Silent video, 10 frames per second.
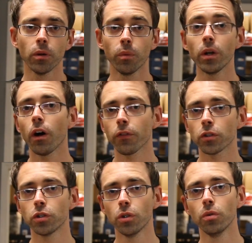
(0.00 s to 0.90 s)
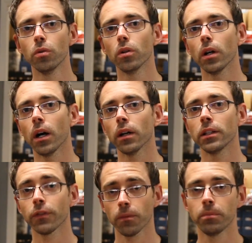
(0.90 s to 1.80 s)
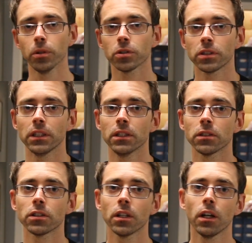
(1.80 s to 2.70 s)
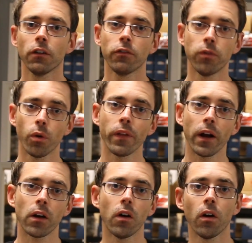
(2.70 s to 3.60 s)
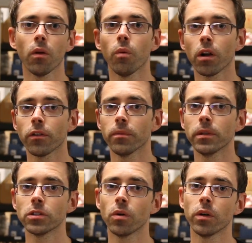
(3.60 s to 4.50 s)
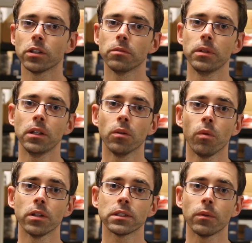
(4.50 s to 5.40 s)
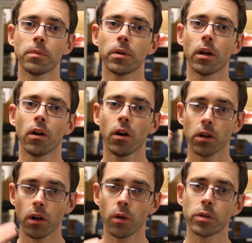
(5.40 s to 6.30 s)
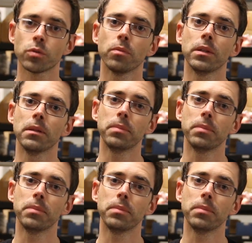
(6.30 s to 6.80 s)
we offer two different Bilsteins for that car. One of them is going to be the ones that we put on our car, which would be the